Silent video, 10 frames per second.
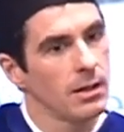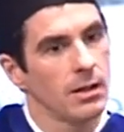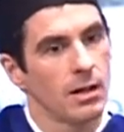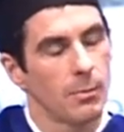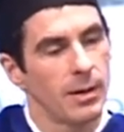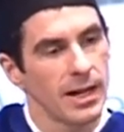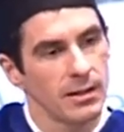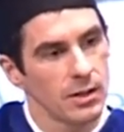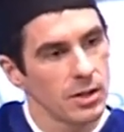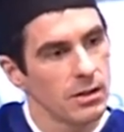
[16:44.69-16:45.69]
or
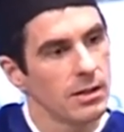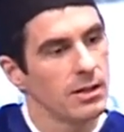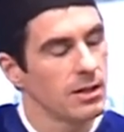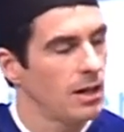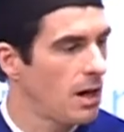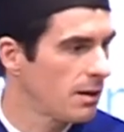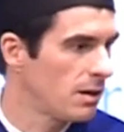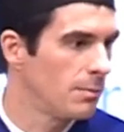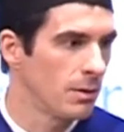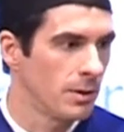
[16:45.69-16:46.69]
practitioner, is an
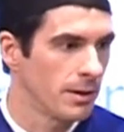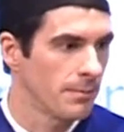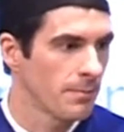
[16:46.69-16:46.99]
honorable one.